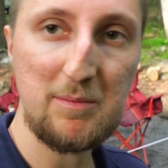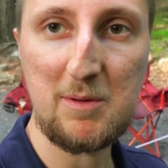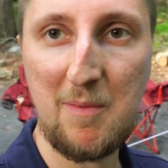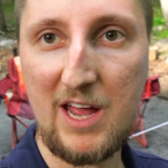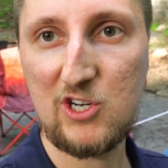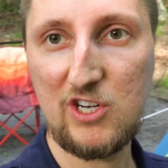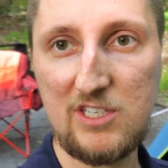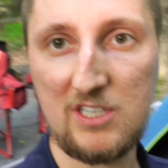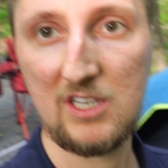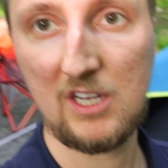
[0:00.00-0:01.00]
up the
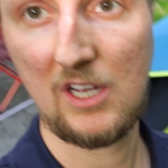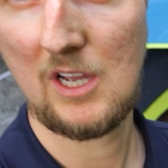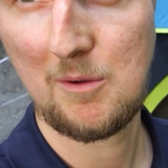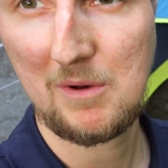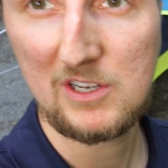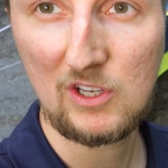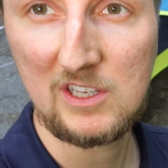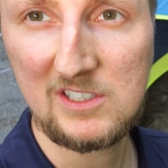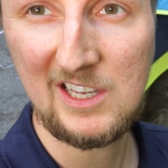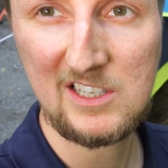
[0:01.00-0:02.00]
mattress, but as you
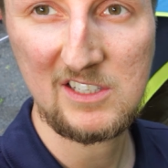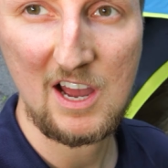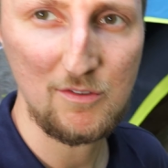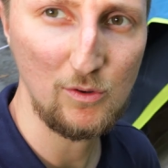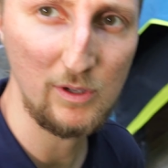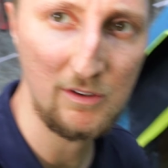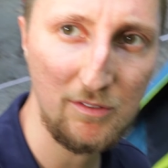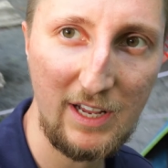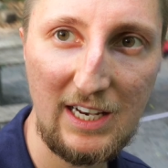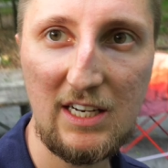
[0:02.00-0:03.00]
can see, it's not fully
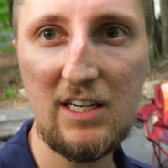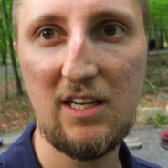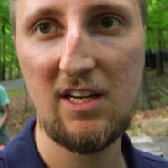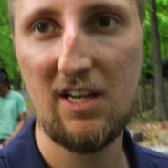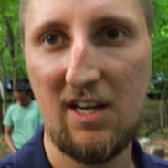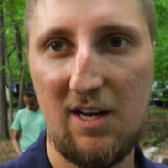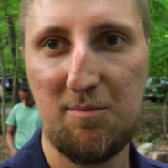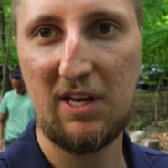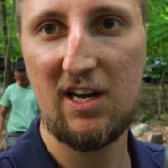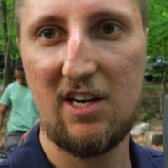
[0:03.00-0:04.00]
inflated
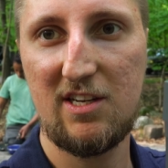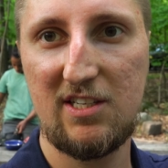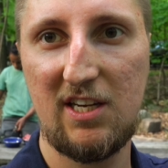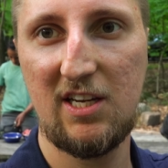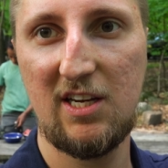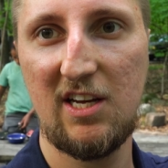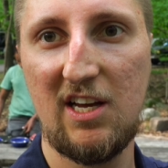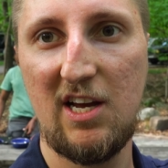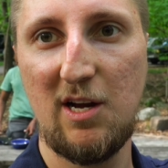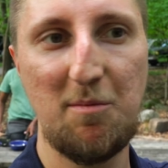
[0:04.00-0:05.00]
because
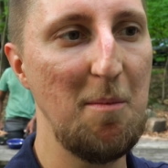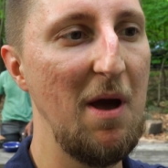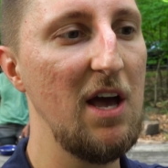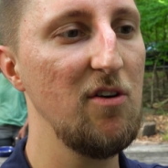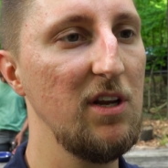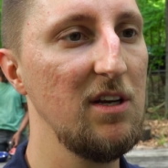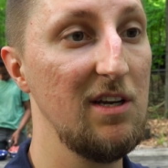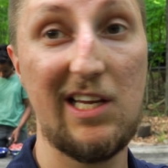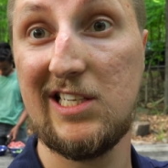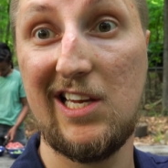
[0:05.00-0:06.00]
my battery,
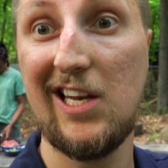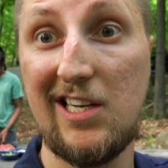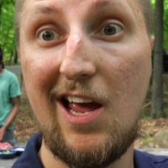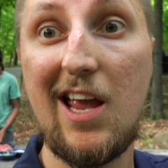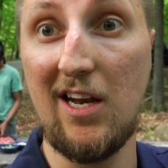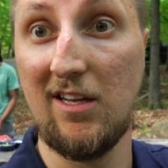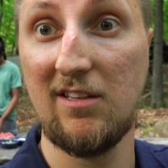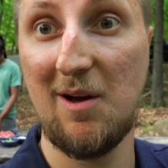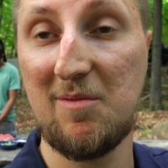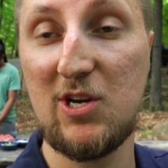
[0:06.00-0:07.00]
it said it died.
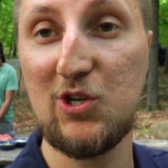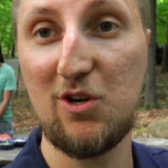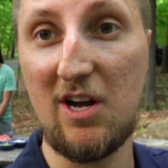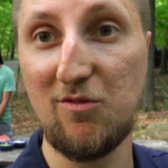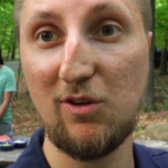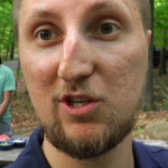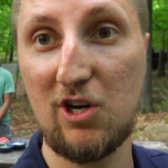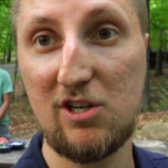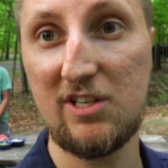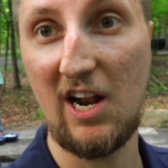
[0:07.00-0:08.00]
I'm not sure. I fully
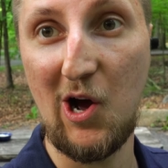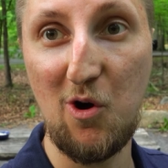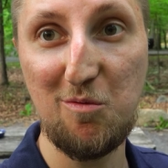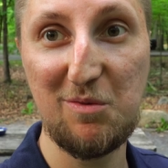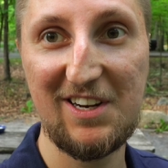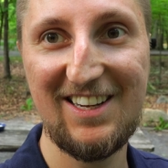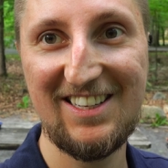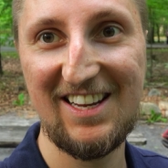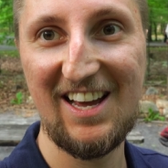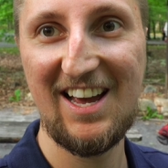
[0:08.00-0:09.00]
charged that at home, but
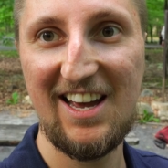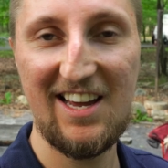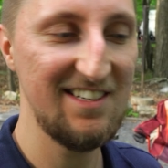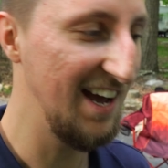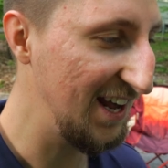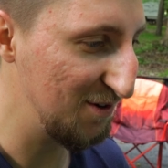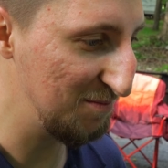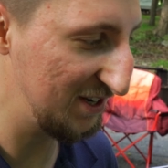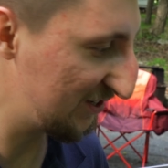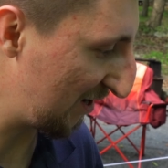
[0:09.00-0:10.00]
it died on
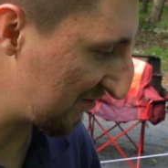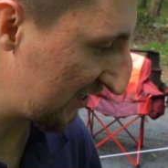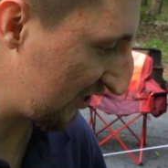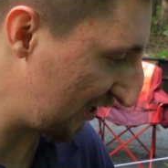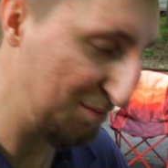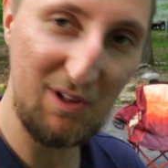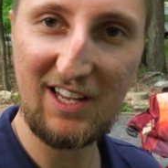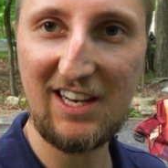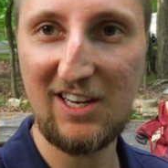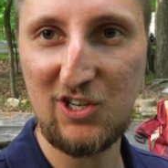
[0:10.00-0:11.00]
me. So I'm going to try to
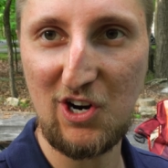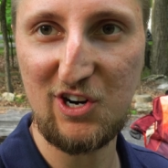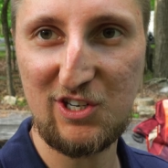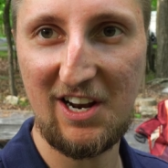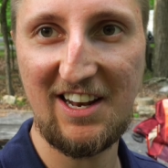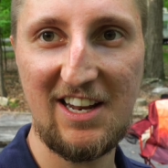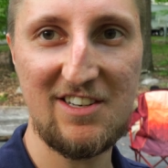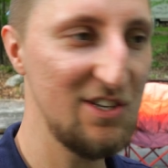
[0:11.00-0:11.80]
plug it in and charge it and then